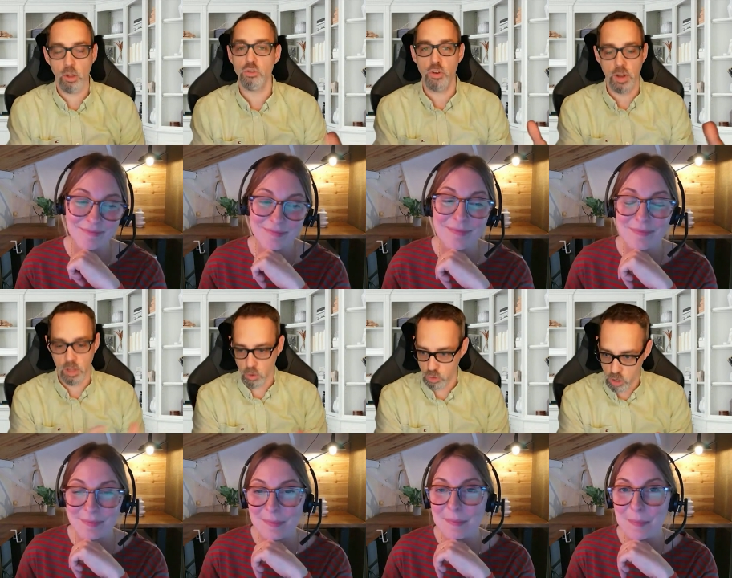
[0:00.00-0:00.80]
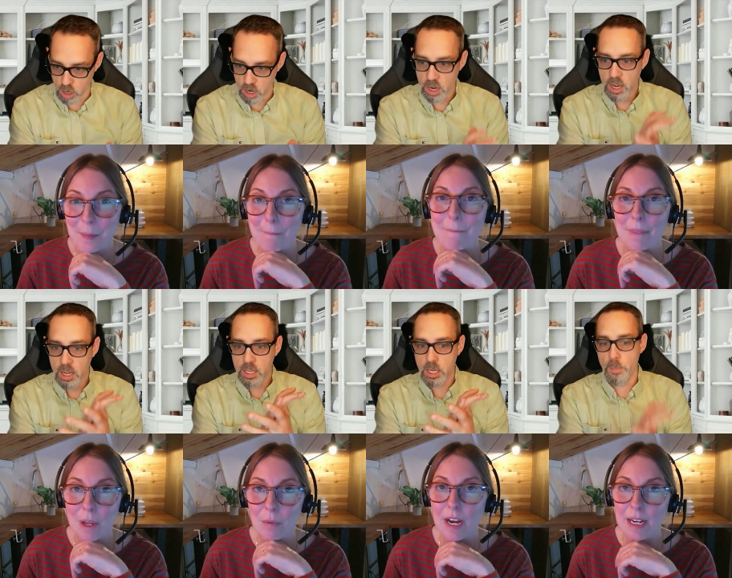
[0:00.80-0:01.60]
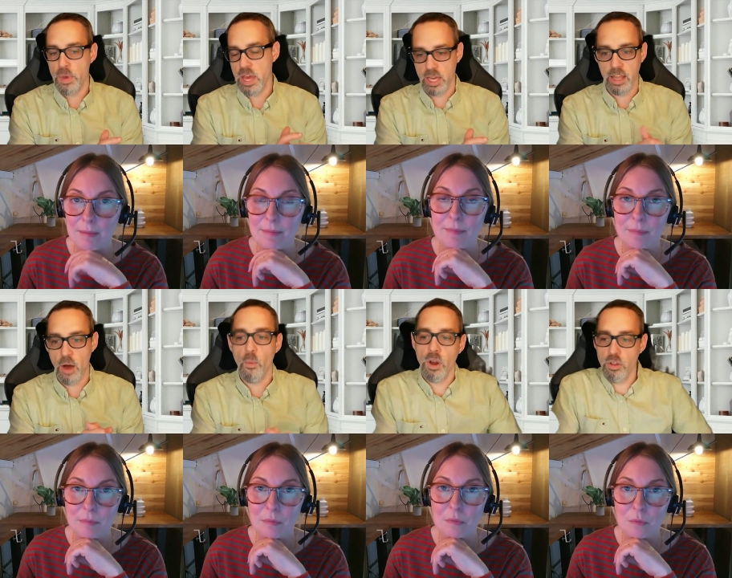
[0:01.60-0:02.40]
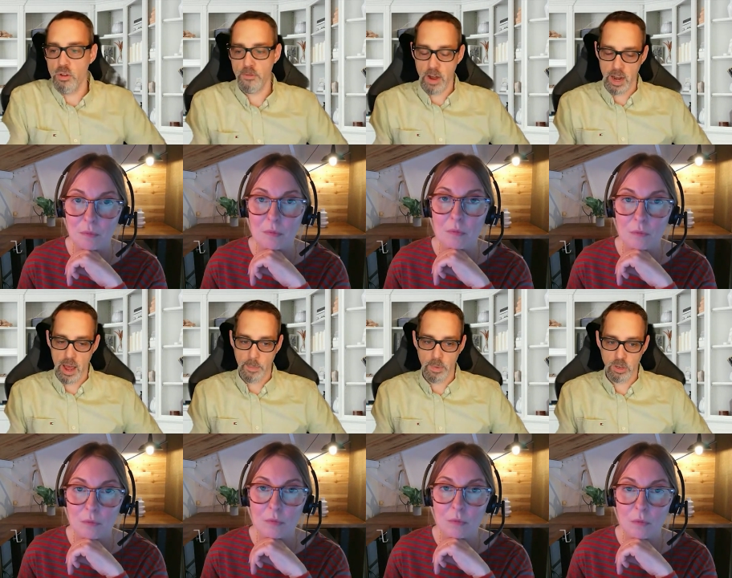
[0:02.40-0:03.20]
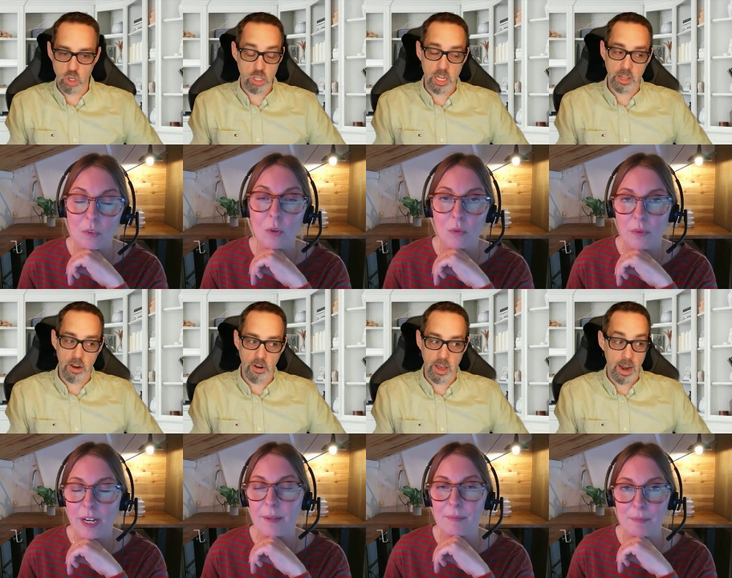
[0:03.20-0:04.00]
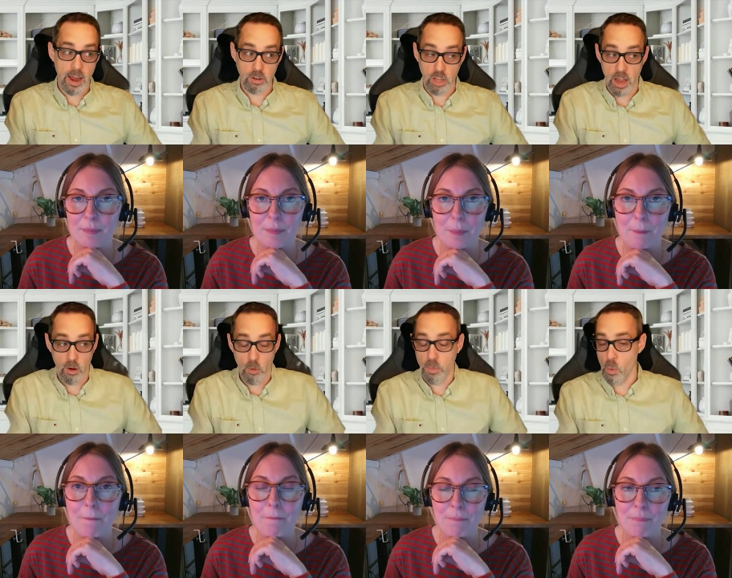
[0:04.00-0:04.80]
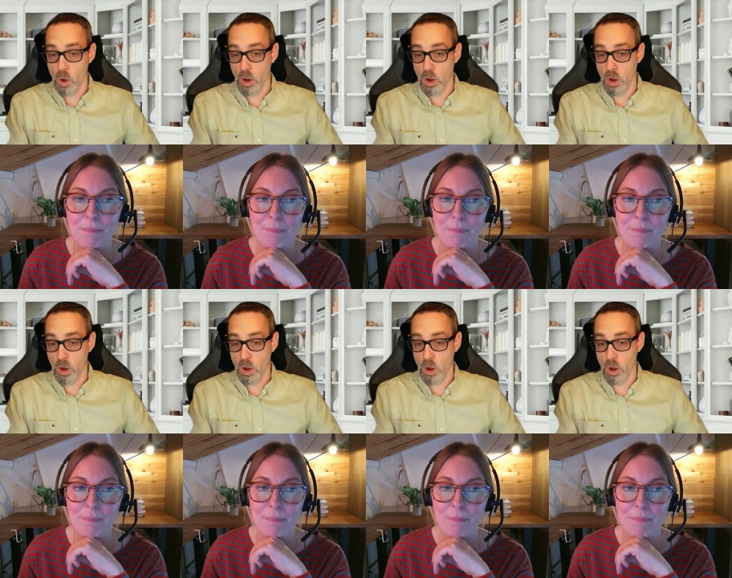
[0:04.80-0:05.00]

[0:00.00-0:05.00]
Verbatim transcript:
Speaker 1: closer and closer right. to being that one unified app. It's just not right. there yet. Honestly, I hope that